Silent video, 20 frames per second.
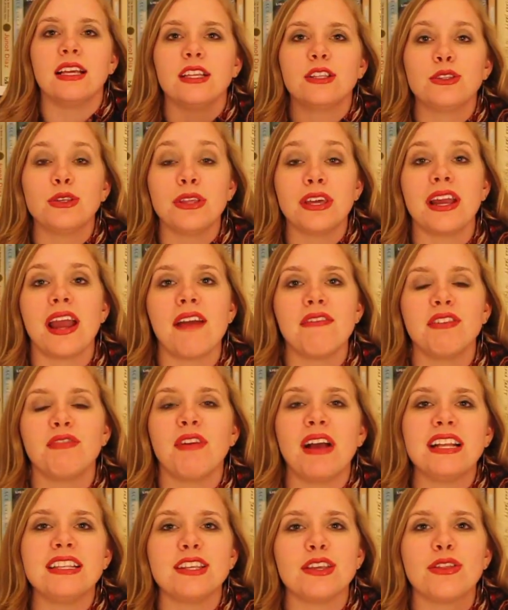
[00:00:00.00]
So there you have it,
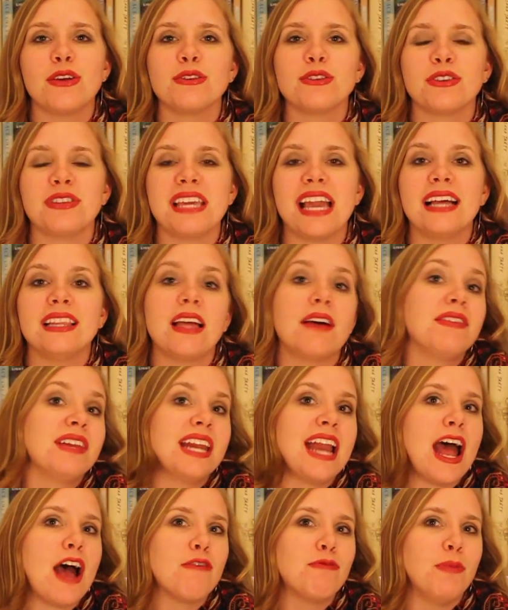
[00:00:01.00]
friends. Those are the
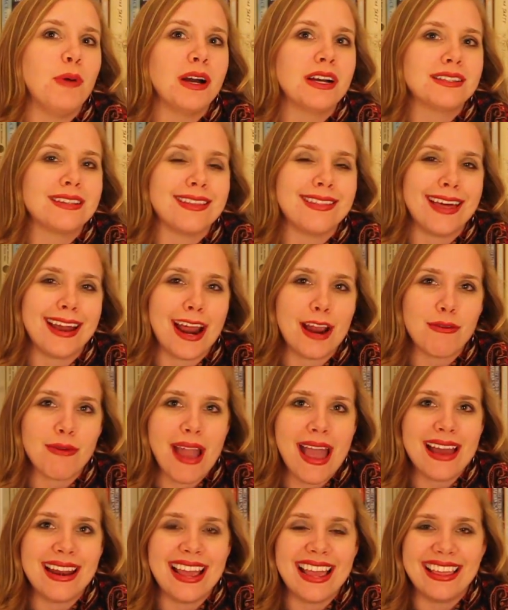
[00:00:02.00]
11.5 books that I
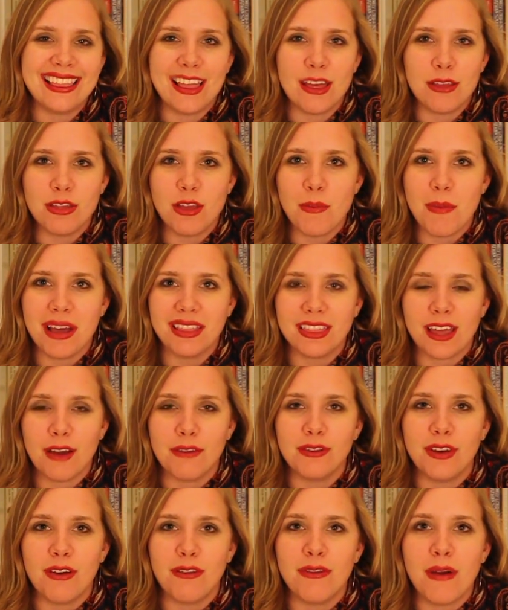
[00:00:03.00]
read in the month
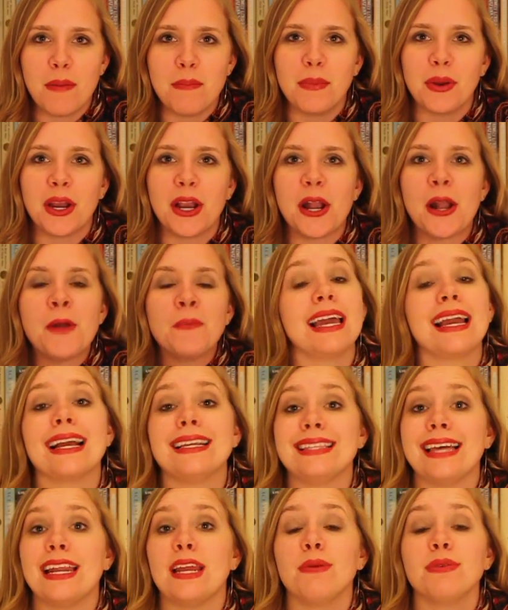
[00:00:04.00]
of November. Like
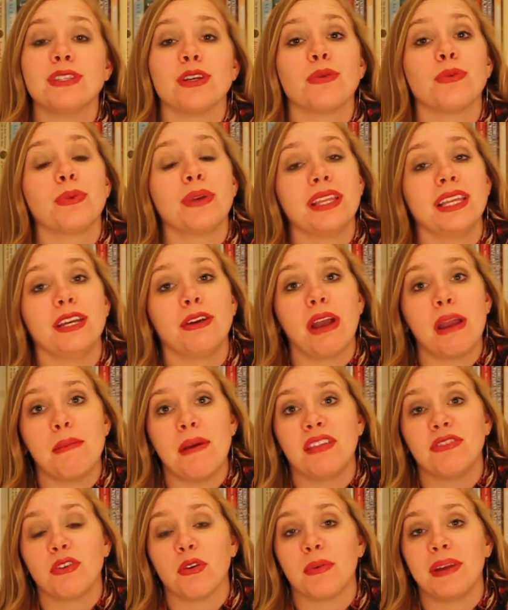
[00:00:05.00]
I said, it was a really great
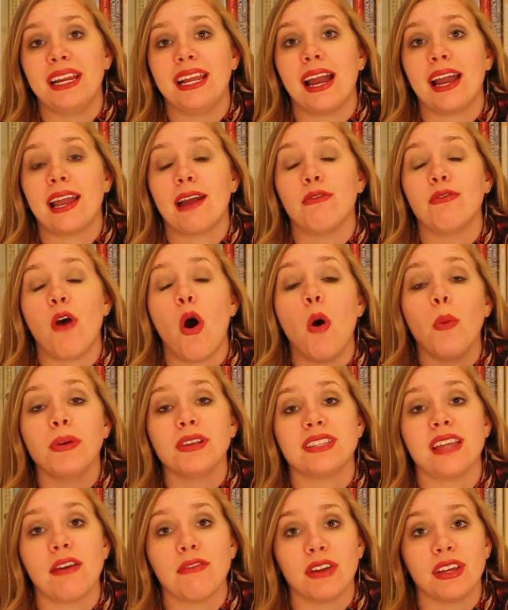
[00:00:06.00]
month for reading. I gave
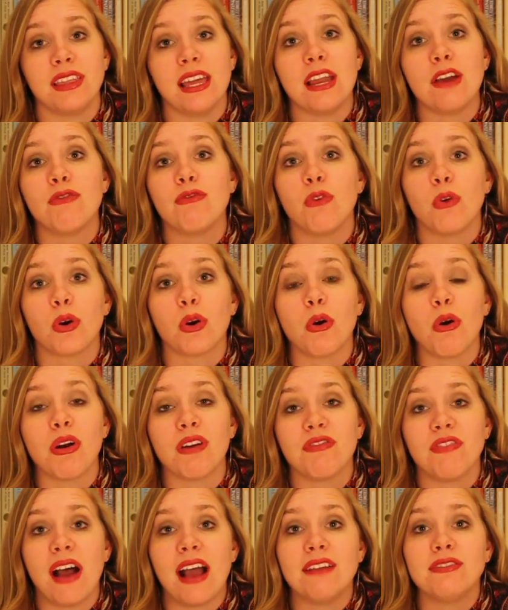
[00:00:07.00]
almost everything 4 or
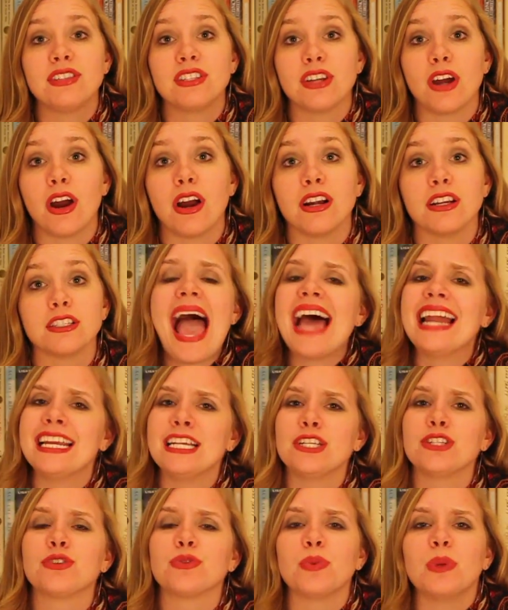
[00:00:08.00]
5 stars, and
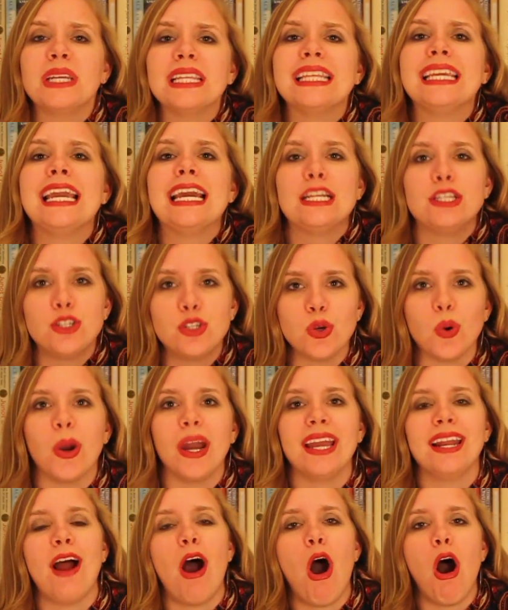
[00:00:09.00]
I just really
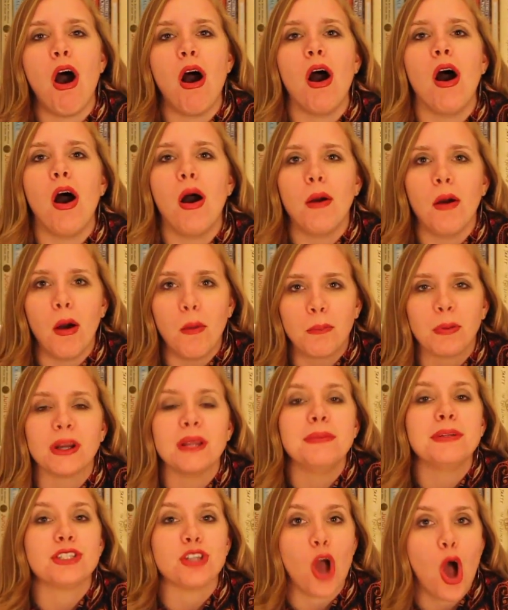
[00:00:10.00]
enjoyed
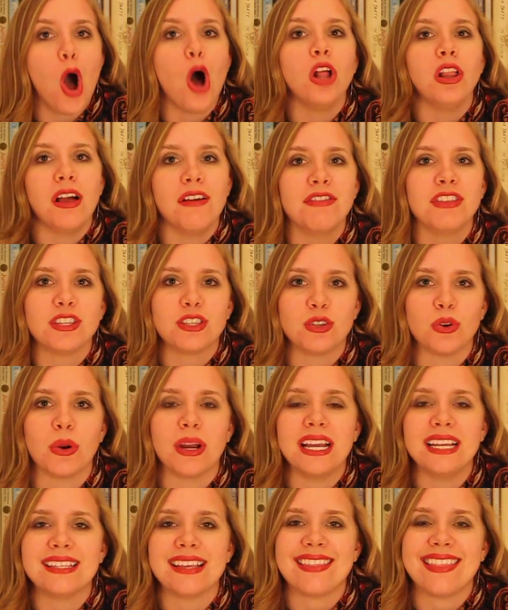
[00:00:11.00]
pretty much all of the
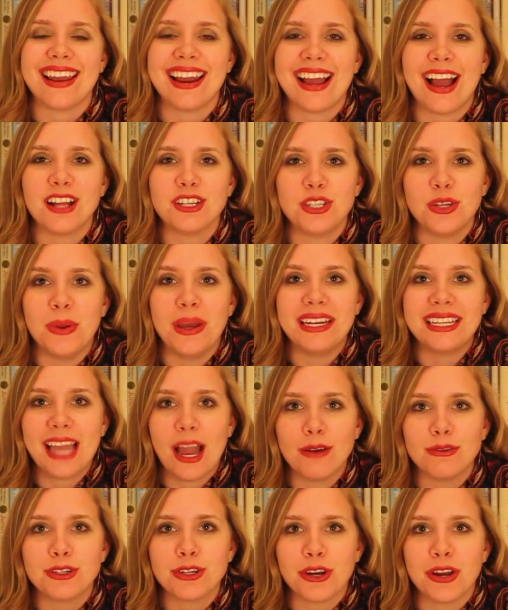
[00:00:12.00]
stories that I got to
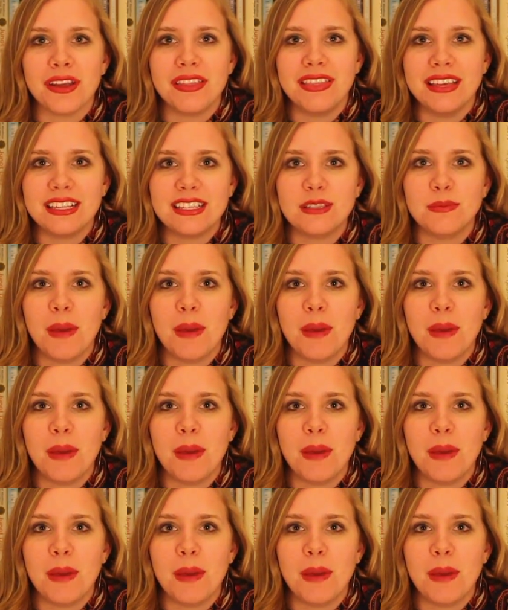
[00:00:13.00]
encounter this